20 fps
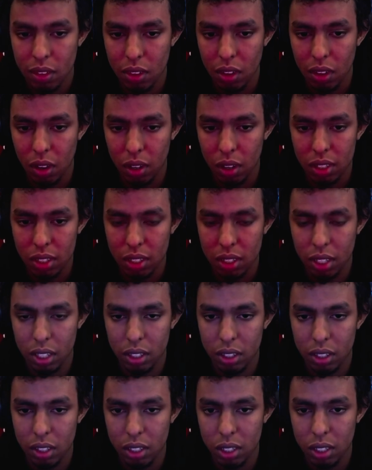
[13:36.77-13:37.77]
Oh,
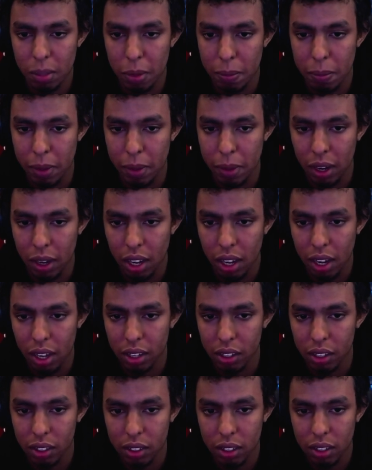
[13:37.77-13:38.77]
this should be better.
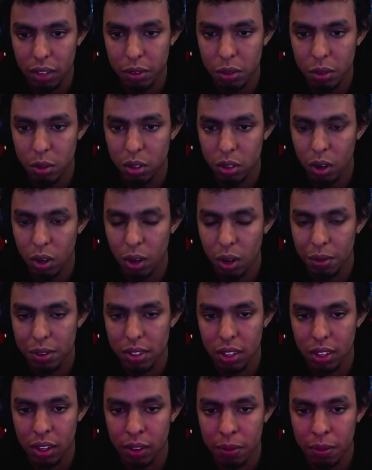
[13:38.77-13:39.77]
God, everything was so
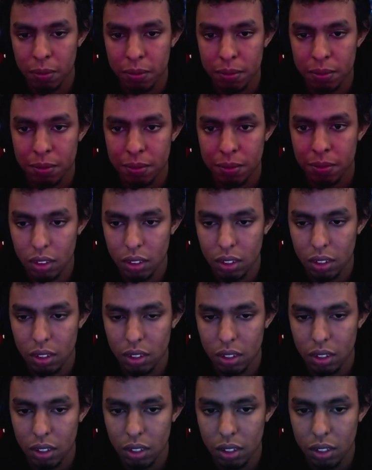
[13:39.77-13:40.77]
confusing.
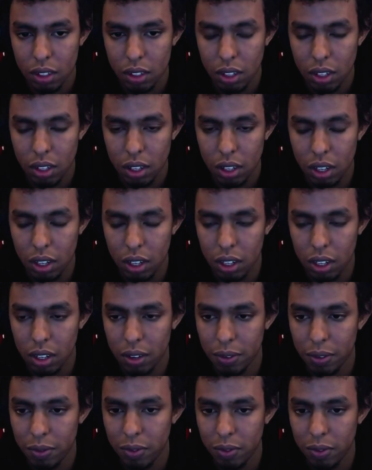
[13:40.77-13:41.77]
Oh,
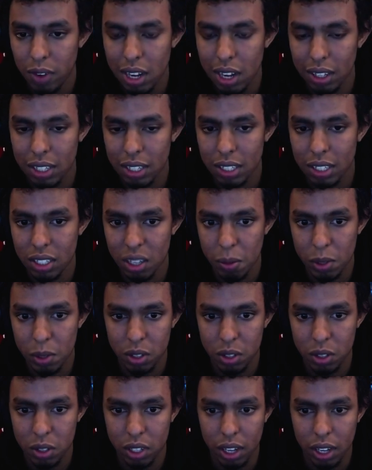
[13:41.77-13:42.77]
finally
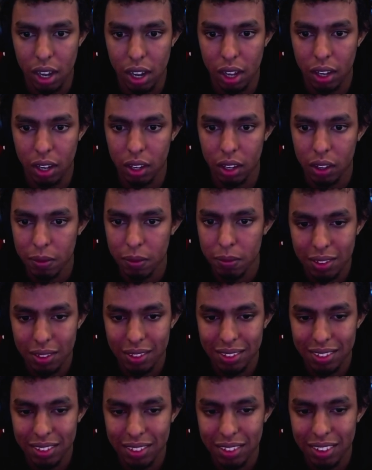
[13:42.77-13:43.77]
symmetry. God.
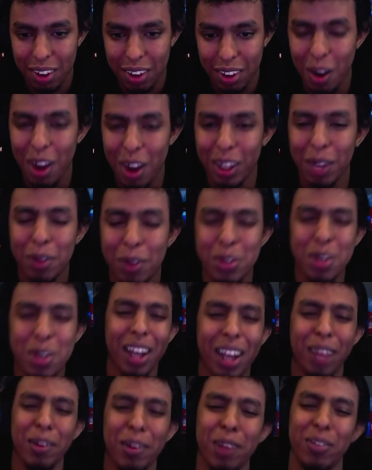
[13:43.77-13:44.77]
Oh, I totally
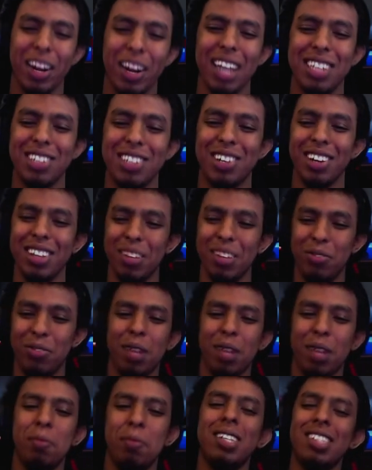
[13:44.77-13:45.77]
forgot she turned the
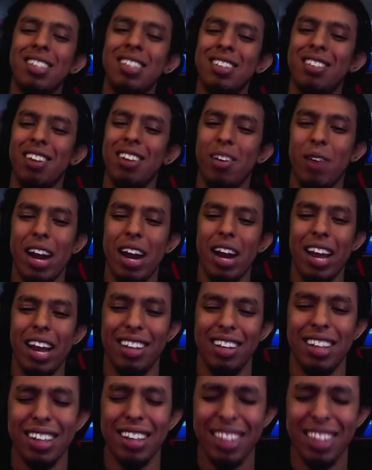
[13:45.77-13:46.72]
freaking princess into a rat.